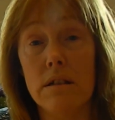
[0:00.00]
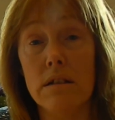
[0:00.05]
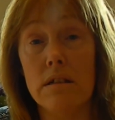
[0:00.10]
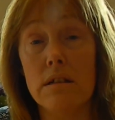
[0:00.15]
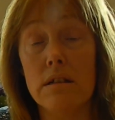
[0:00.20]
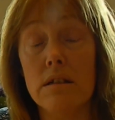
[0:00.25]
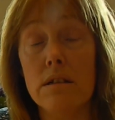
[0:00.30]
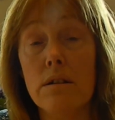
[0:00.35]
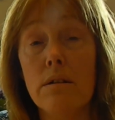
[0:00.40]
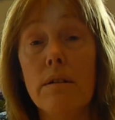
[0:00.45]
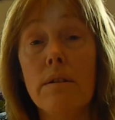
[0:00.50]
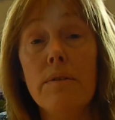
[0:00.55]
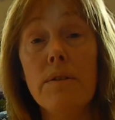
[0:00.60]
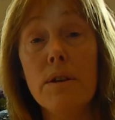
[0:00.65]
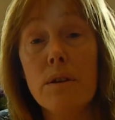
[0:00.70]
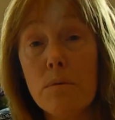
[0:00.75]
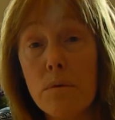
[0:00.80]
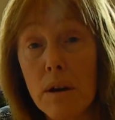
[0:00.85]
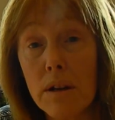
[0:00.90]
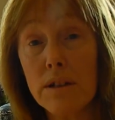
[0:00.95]
So if
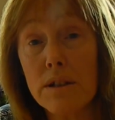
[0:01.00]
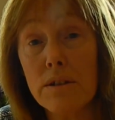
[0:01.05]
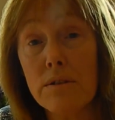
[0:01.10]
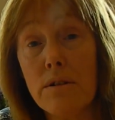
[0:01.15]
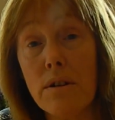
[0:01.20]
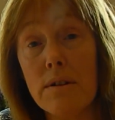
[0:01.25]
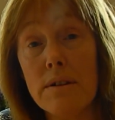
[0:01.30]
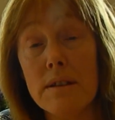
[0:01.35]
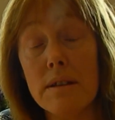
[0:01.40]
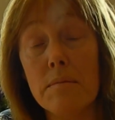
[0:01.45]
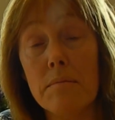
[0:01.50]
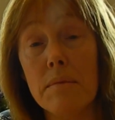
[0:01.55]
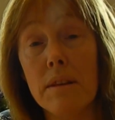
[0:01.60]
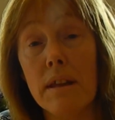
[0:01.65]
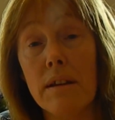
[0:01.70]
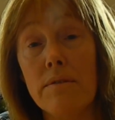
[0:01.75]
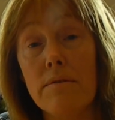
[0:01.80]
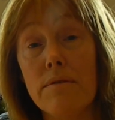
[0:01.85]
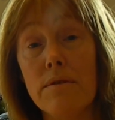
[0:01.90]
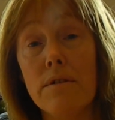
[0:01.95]
you want to grow
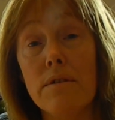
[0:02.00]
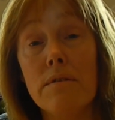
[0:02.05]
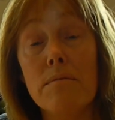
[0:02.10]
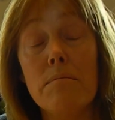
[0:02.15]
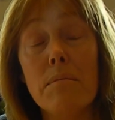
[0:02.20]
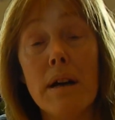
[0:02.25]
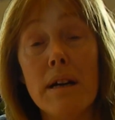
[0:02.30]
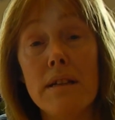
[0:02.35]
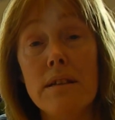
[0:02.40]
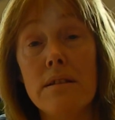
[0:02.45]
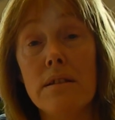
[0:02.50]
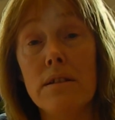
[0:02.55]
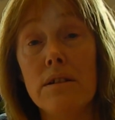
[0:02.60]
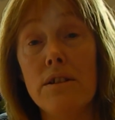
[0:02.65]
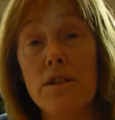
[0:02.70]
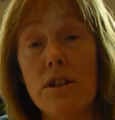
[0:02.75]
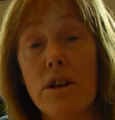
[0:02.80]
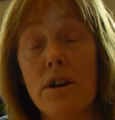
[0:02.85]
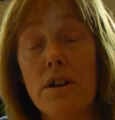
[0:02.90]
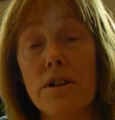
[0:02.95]
something for my
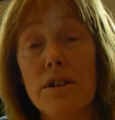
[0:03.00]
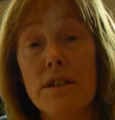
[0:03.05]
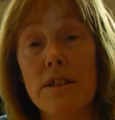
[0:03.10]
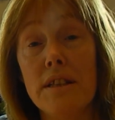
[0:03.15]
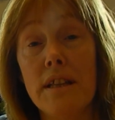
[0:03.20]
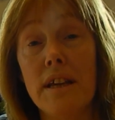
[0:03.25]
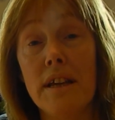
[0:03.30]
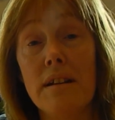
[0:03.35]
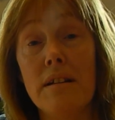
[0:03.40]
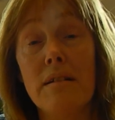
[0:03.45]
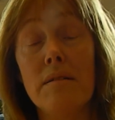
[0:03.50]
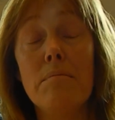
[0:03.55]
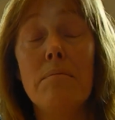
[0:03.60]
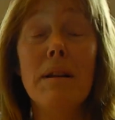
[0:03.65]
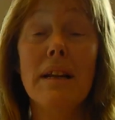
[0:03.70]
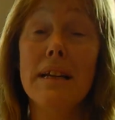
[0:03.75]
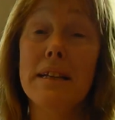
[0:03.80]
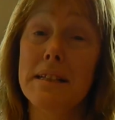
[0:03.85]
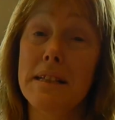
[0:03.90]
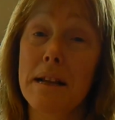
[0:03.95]
son Josh, then
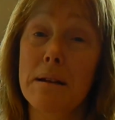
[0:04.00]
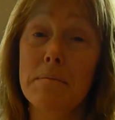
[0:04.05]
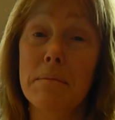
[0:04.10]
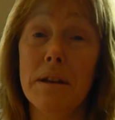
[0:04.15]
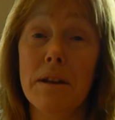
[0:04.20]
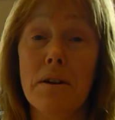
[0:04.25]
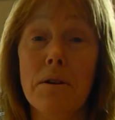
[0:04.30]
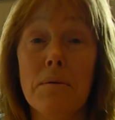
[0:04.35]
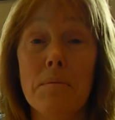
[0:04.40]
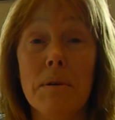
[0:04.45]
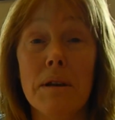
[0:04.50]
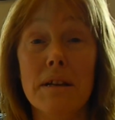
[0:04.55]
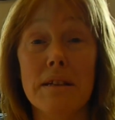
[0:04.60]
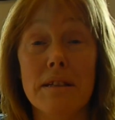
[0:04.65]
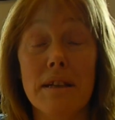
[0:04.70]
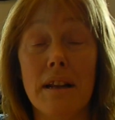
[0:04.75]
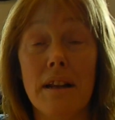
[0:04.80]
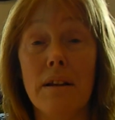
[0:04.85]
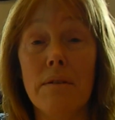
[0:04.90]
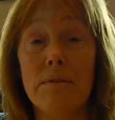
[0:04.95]
please let me know because
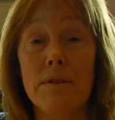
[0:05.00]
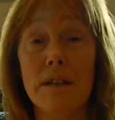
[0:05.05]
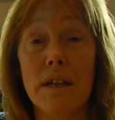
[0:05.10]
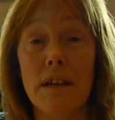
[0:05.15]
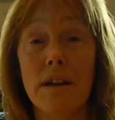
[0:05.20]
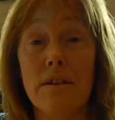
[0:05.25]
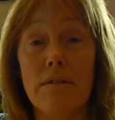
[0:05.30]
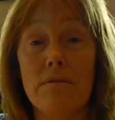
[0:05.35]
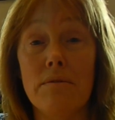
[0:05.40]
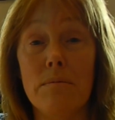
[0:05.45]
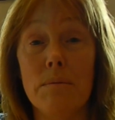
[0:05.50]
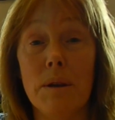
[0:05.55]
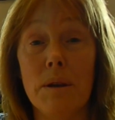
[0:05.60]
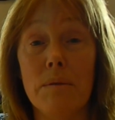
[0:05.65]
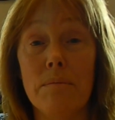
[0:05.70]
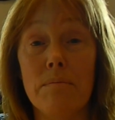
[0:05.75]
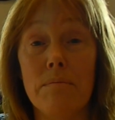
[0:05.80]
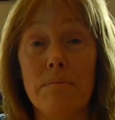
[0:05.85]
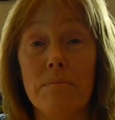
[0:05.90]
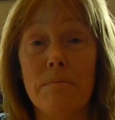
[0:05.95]
I'd love to hear from you.
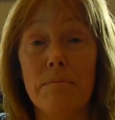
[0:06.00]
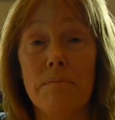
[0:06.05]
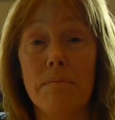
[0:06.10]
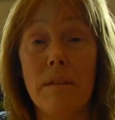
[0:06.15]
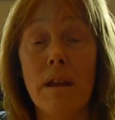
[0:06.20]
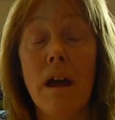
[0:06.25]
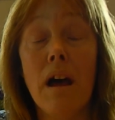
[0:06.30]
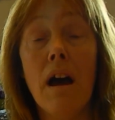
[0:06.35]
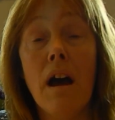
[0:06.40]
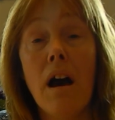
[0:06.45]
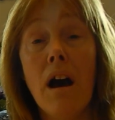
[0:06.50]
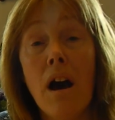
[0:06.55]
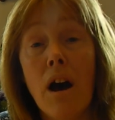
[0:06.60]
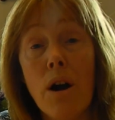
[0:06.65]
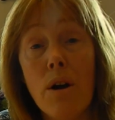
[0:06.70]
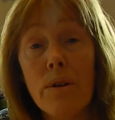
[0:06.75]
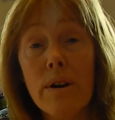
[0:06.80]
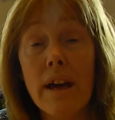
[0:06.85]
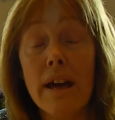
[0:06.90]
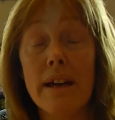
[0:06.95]

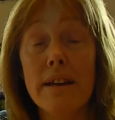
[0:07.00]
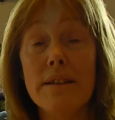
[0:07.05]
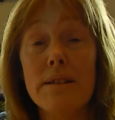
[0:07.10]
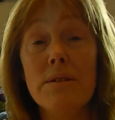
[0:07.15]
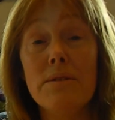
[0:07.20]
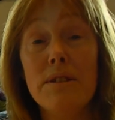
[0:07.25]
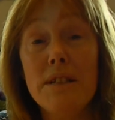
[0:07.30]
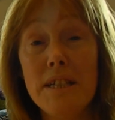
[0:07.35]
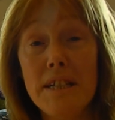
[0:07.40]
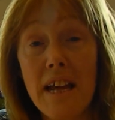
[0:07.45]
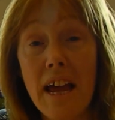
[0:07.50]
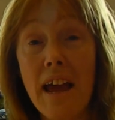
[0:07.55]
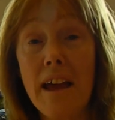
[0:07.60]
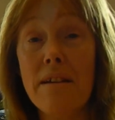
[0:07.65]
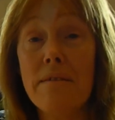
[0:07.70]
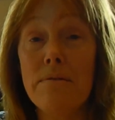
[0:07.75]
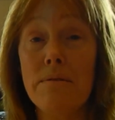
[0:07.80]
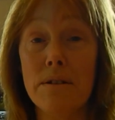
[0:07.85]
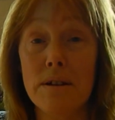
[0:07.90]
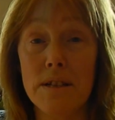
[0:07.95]
Okay, so
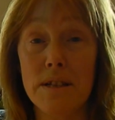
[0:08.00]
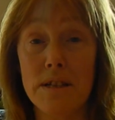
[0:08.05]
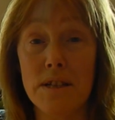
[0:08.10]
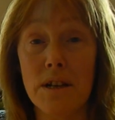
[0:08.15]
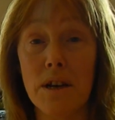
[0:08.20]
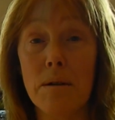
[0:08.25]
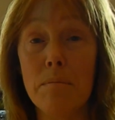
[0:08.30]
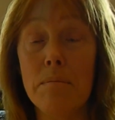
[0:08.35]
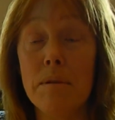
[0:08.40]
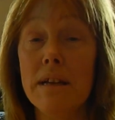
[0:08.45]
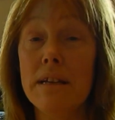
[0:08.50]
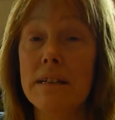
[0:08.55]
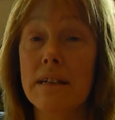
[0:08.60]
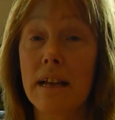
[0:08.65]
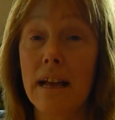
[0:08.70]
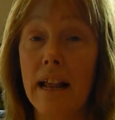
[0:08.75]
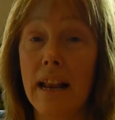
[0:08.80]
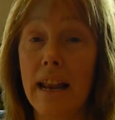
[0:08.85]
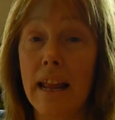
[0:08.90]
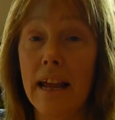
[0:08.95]
today first up is
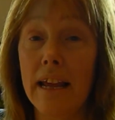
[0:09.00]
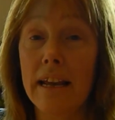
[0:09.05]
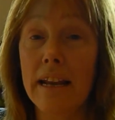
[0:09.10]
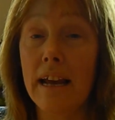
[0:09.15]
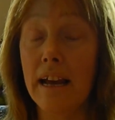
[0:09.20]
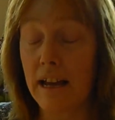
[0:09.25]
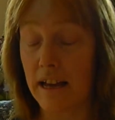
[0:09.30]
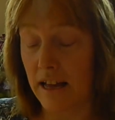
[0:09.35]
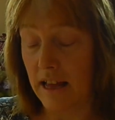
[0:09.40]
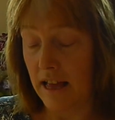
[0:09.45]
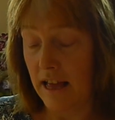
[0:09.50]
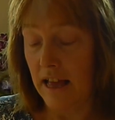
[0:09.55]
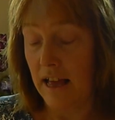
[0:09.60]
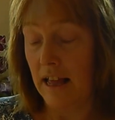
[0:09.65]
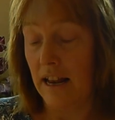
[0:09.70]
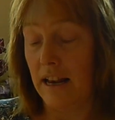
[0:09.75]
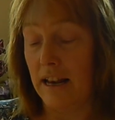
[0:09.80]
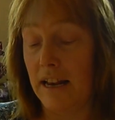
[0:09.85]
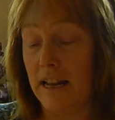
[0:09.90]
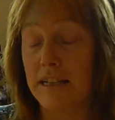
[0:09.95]
Helena
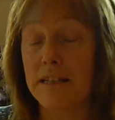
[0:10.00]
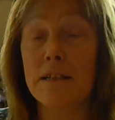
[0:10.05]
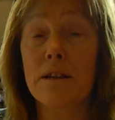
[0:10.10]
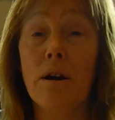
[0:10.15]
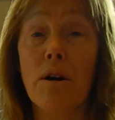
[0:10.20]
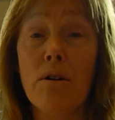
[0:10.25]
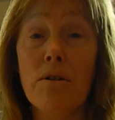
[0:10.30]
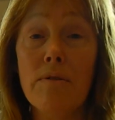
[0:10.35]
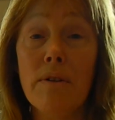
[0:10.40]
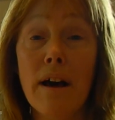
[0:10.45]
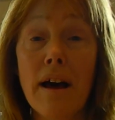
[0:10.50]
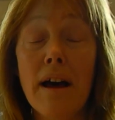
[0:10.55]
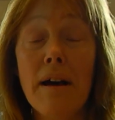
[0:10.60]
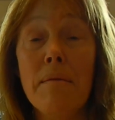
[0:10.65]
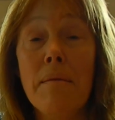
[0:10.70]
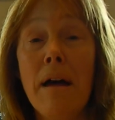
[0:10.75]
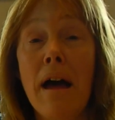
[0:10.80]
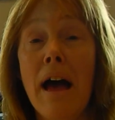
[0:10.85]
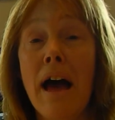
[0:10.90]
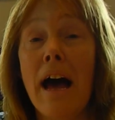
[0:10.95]

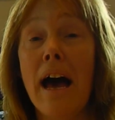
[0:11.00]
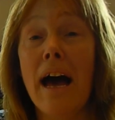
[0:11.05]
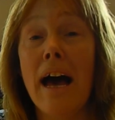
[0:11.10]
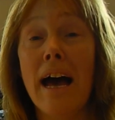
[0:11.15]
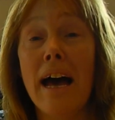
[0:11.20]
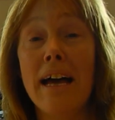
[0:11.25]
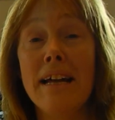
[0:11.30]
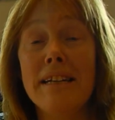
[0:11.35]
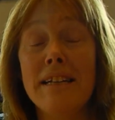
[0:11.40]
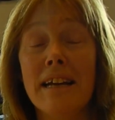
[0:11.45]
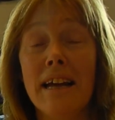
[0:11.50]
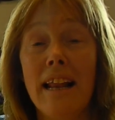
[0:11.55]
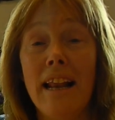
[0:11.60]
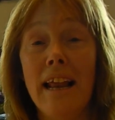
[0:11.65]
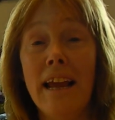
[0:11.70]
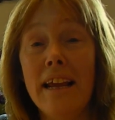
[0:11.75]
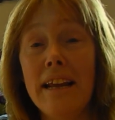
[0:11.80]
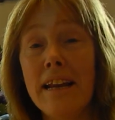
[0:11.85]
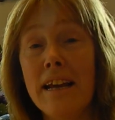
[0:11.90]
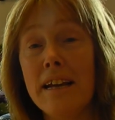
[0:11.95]
Leskova. And
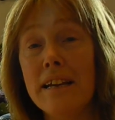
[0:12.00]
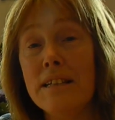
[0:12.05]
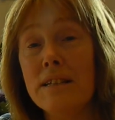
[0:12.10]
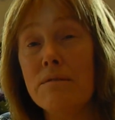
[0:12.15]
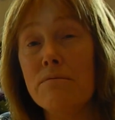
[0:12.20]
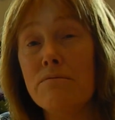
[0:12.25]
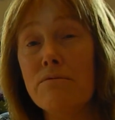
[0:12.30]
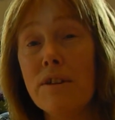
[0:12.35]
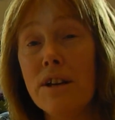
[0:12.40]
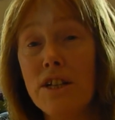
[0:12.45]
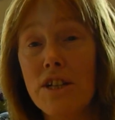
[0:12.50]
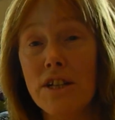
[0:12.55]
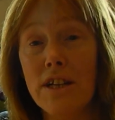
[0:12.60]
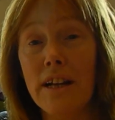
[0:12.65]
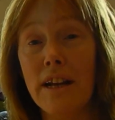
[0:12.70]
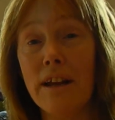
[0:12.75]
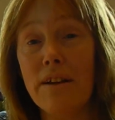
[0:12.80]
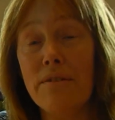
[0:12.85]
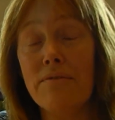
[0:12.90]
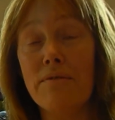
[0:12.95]
Helena is
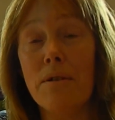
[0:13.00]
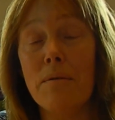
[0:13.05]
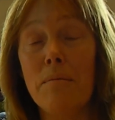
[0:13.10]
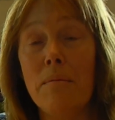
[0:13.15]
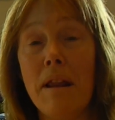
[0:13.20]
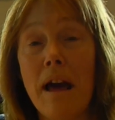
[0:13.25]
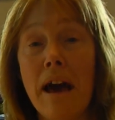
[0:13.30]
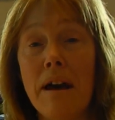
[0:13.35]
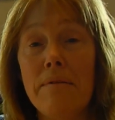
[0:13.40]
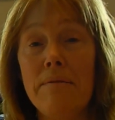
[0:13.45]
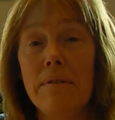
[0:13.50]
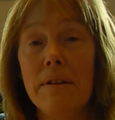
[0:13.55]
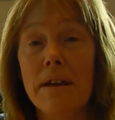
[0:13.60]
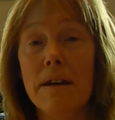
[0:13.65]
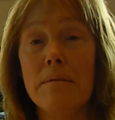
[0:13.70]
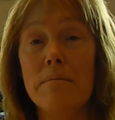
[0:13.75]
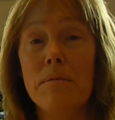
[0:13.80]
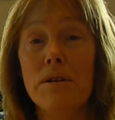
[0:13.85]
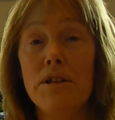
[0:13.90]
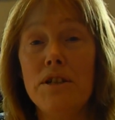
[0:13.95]
originally from
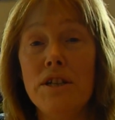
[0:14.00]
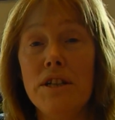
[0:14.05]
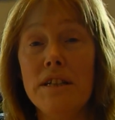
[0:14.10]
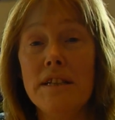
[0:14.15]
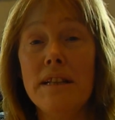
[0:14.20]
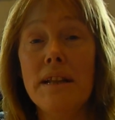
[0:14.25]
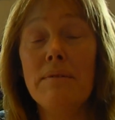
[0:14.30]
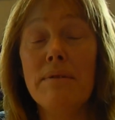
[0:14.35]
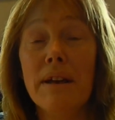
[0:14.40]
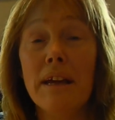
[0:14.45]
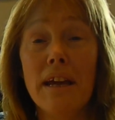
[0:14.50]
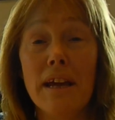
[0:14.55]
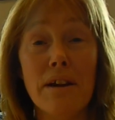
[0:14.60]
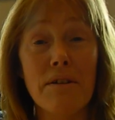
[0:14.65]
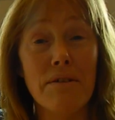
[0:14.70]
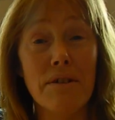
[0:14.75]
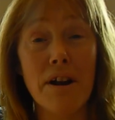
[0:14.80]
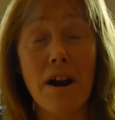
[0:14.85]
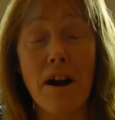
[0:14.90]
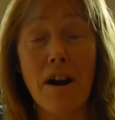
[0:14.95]
Latvia, but she's living here
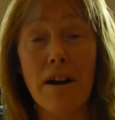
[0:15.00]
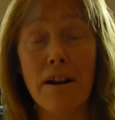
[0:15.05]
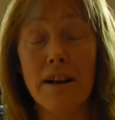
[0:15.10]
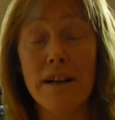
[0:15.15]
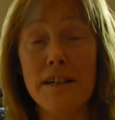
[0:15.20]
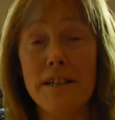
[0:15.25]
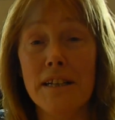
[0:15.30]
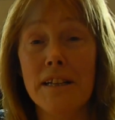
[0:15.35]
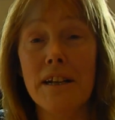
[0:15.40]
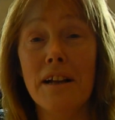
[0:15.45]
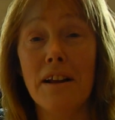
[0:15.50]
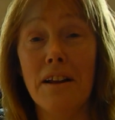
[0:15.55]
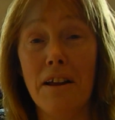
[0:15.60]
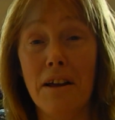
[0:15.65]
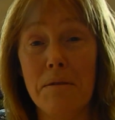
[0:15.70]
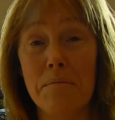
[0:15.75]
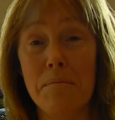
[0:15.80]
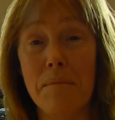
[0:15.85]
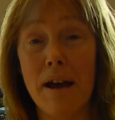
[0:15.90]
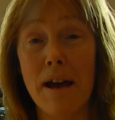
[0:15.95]
in Ireland in
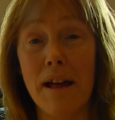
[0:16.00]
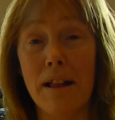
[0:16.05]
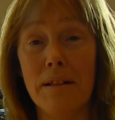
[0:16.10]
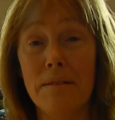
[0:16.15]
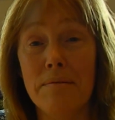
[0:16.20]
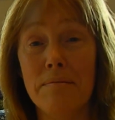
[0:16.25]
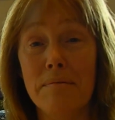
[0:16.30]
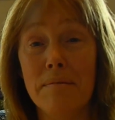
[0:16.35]
Clonmel.